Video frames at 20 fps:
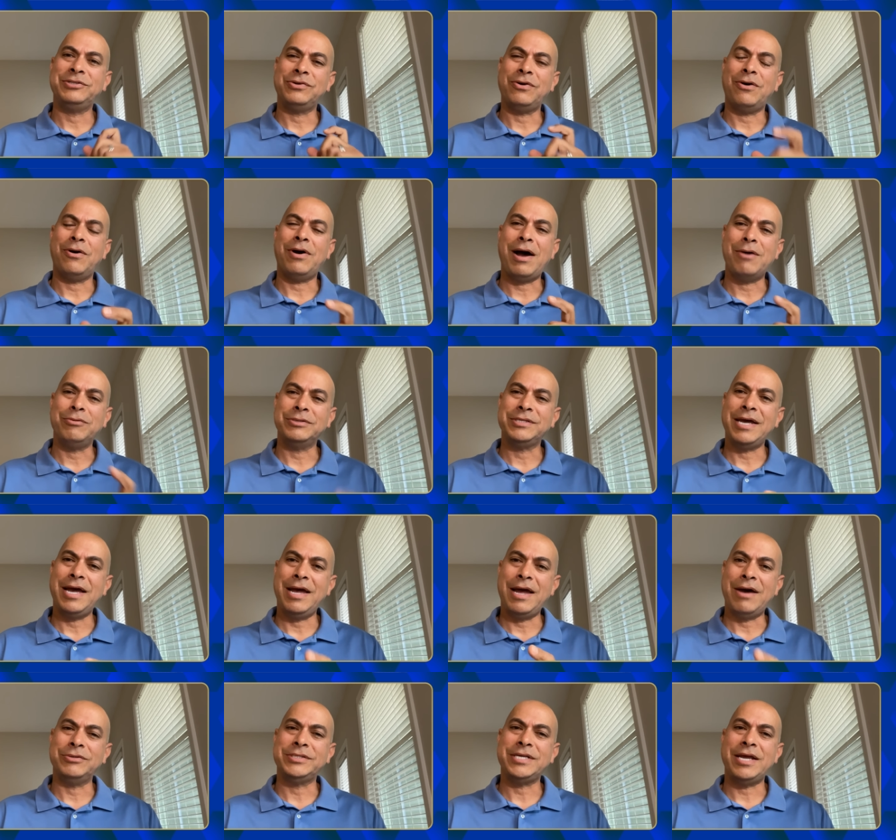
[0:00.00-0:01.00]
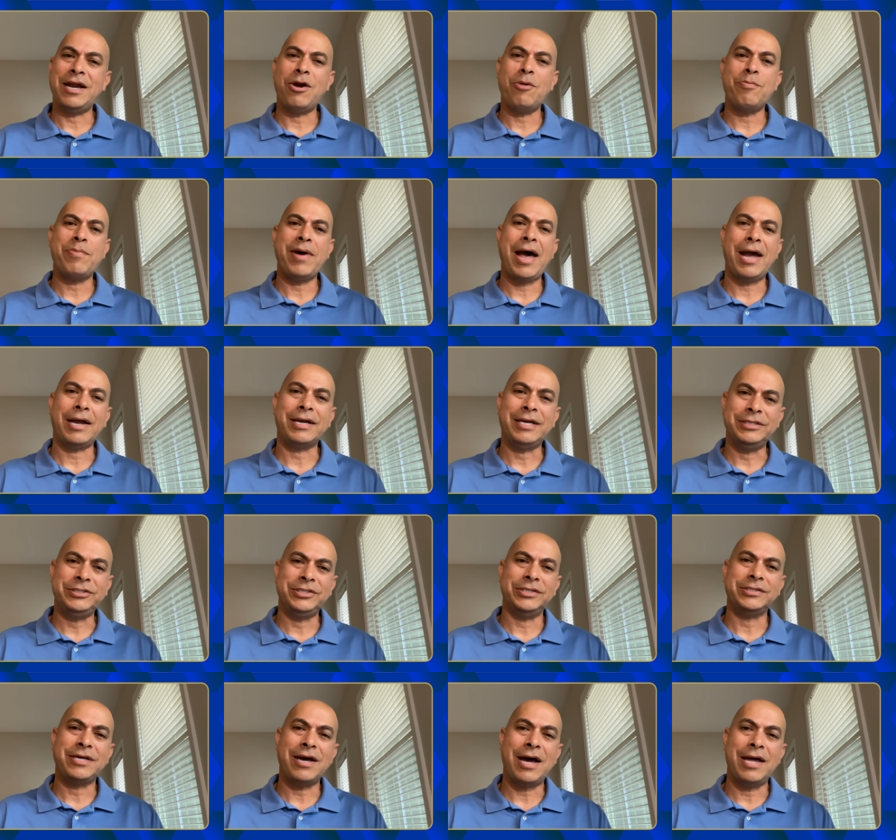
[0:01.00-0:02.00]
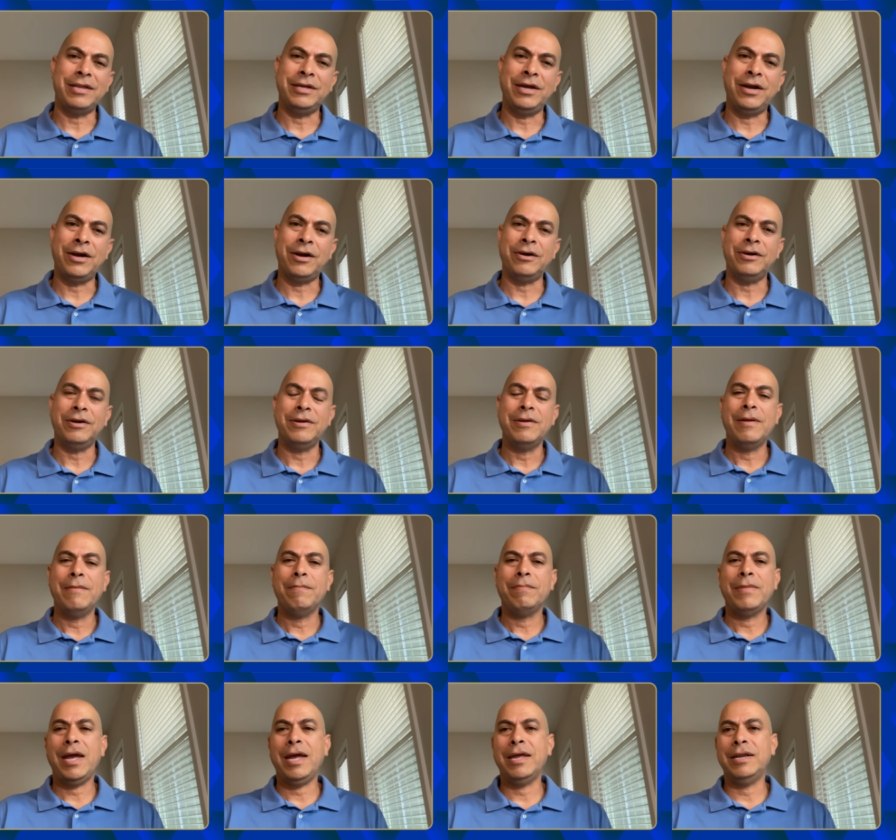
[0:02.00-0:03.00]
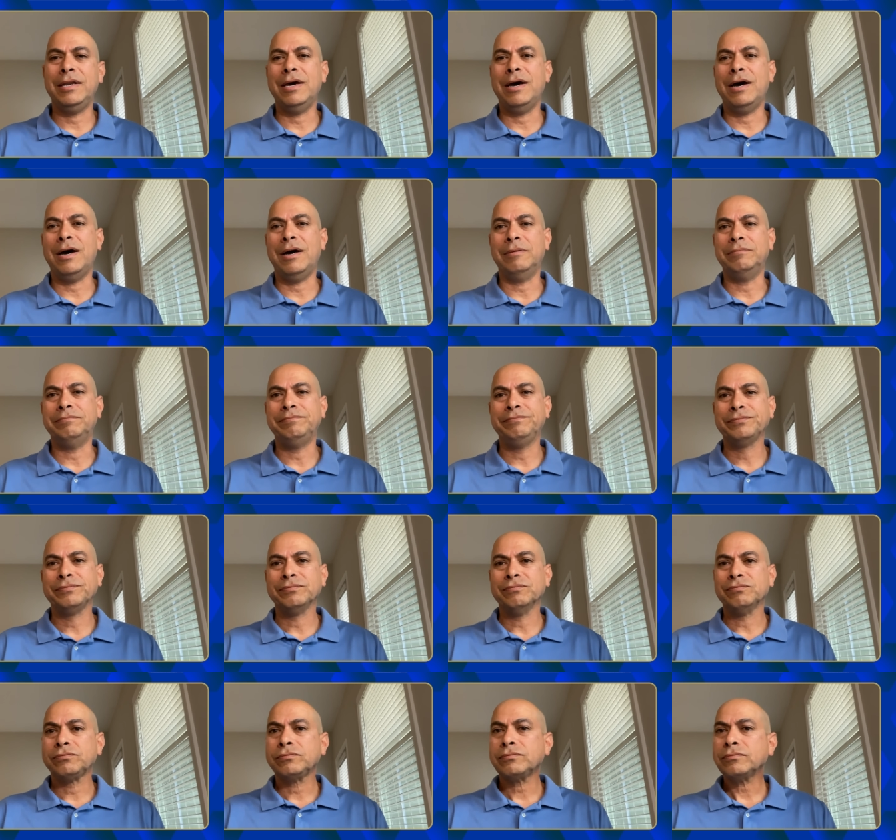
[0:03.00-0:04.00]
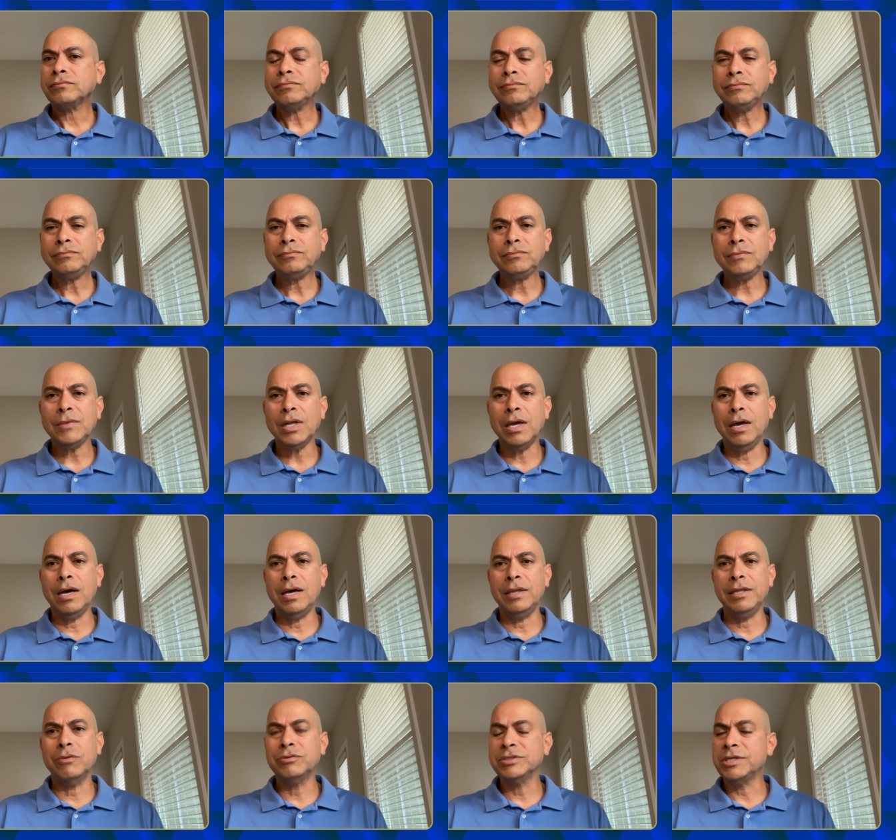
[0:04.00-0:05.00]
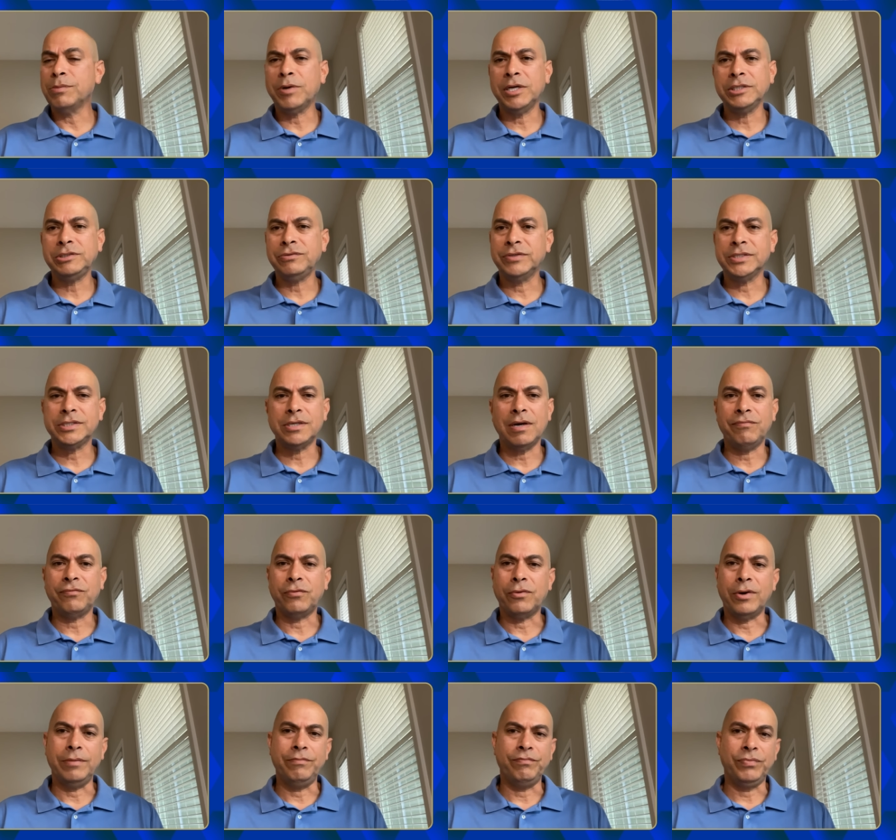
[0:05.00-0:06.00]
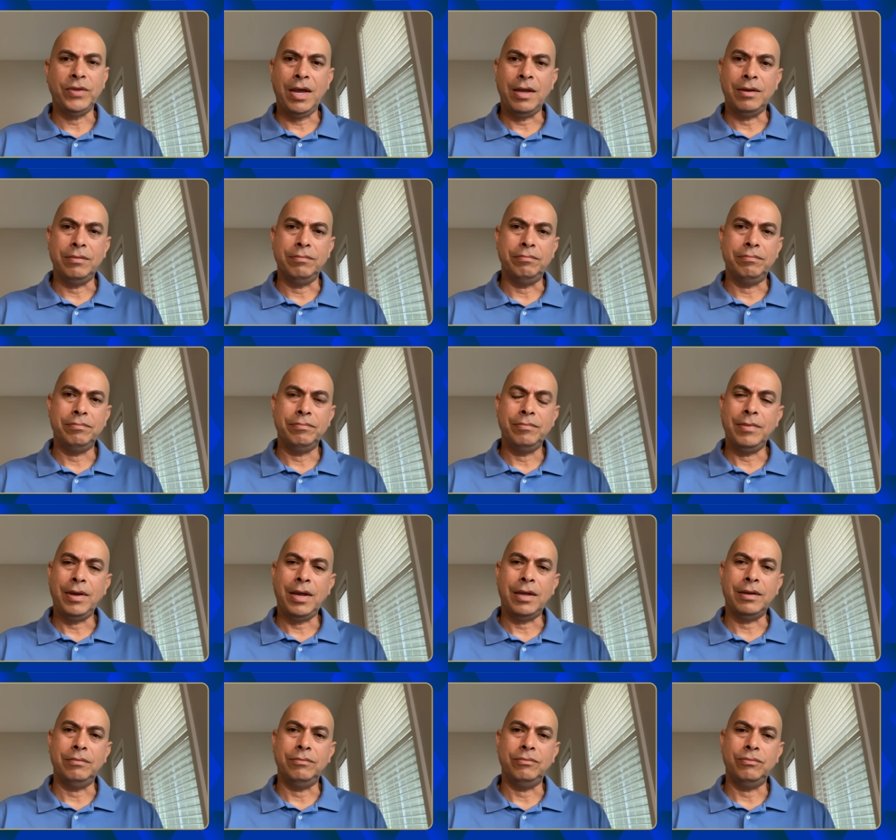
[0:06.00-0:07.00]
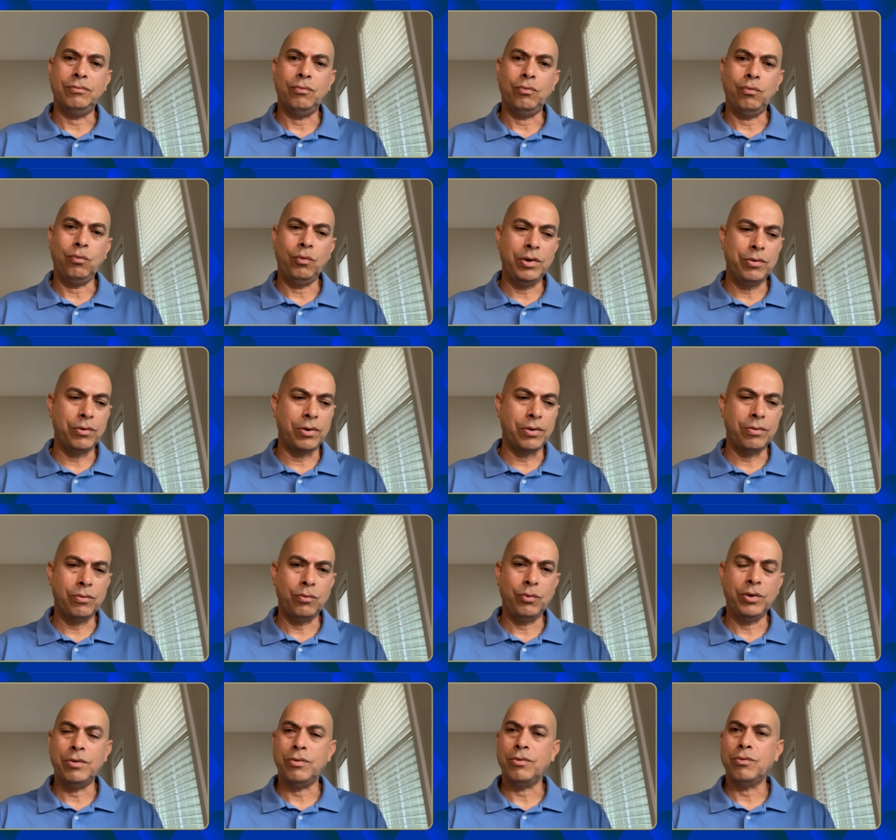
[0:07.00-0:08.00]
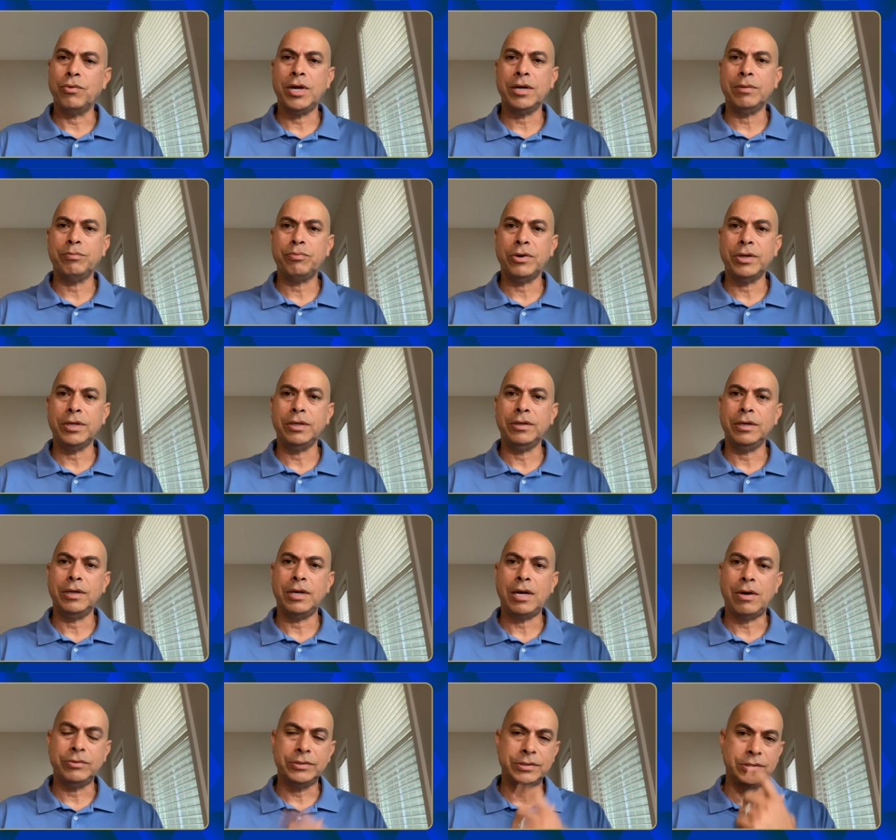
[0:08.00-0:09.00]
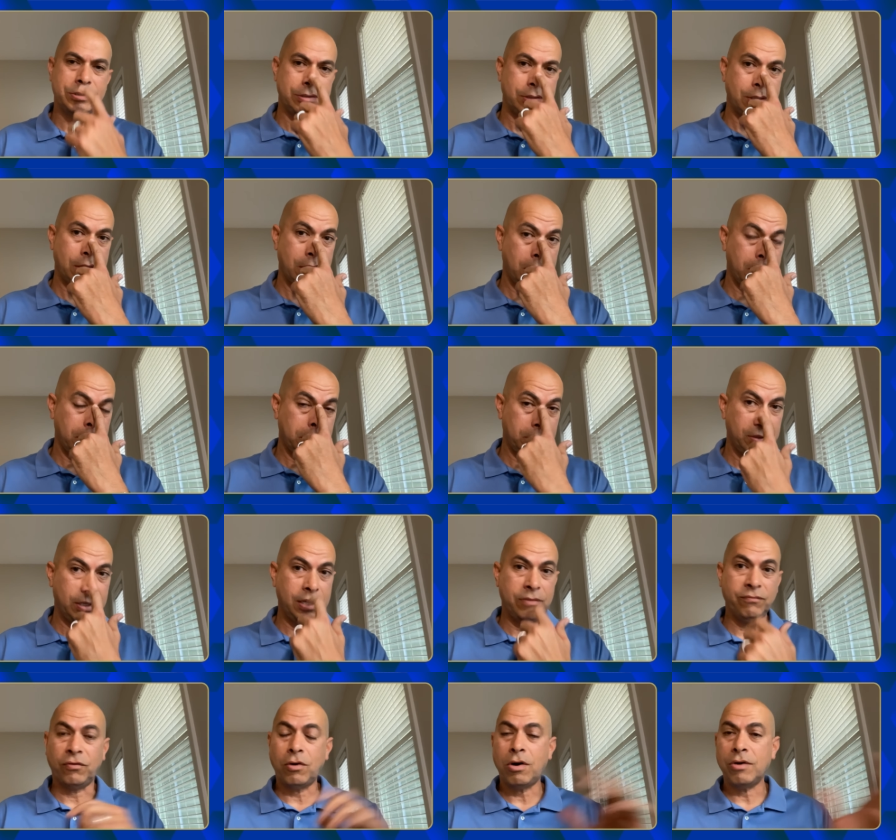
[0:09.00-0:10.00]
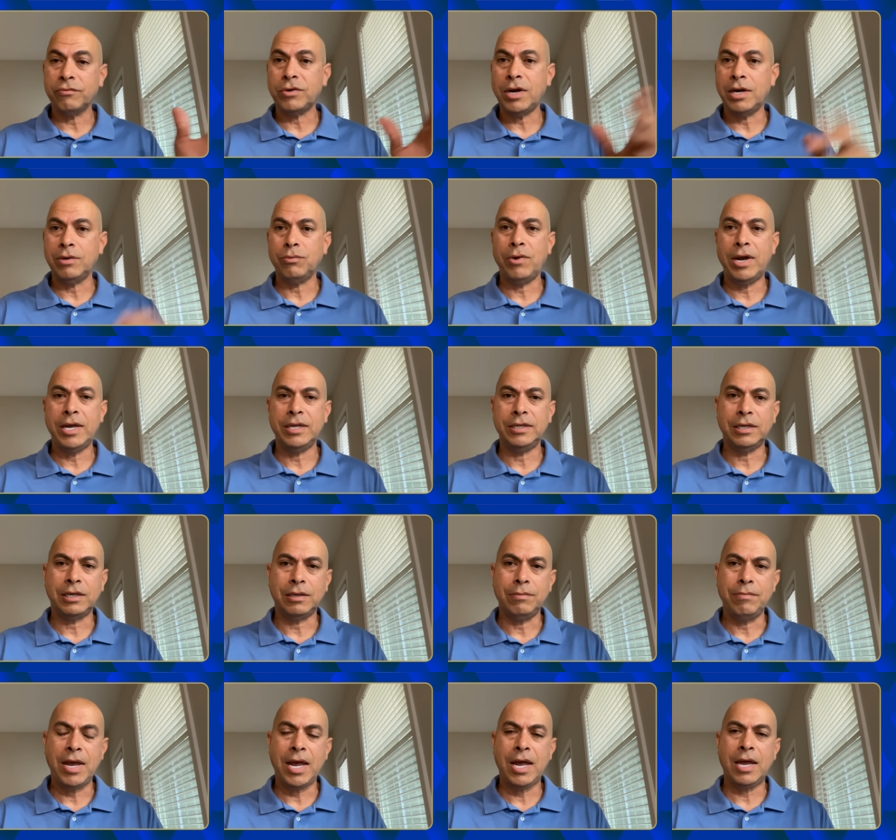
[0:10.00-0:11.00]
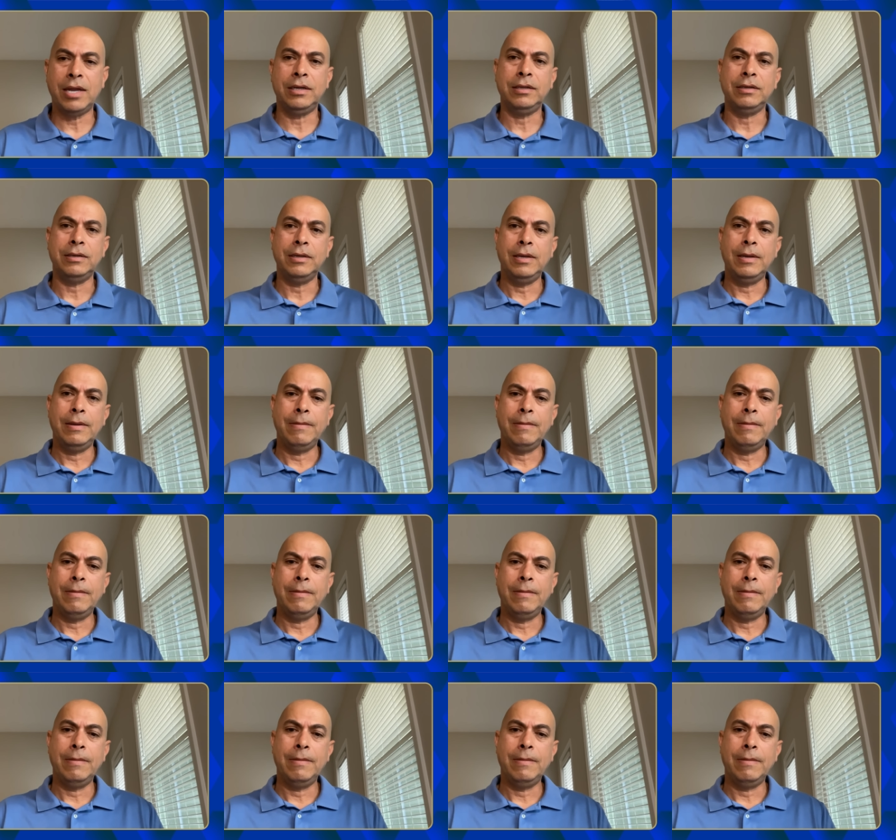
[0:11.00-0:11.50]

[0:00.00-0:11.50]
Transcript: So I was at AirPac. I'd just gotten there, and there was a bunch of us up for it, and we were running pretty good. I was involved right away in the command.